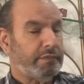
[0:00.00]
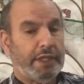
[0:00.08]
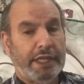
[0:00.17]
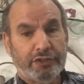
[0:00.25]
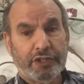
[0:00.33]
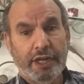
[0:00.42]

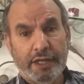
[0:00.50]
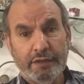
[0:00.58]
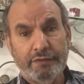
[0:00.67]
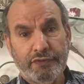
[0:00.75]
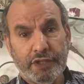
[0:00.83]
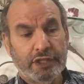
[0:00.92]
That's kind
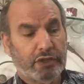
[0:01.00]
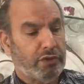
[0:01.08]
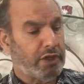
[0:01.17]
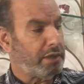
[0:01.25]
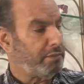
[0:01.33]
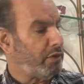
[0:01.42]
of
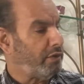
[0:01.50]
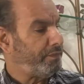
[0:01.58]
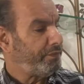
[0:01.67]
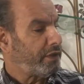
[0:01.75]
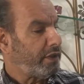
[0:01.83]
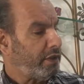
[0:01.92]
incredible
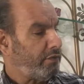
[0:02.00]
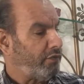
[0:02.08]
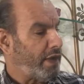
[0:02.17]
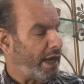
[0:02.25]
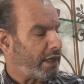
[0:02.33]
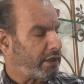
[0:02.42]

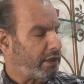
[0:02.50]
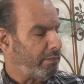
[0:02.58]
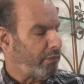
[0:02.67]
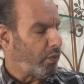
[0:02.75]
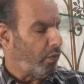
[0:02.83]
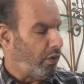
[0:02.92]
fact
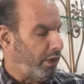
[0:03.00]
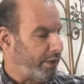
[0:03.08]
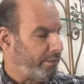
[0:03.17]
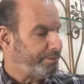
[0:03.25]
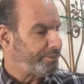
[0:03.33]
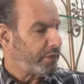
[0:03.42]
number one.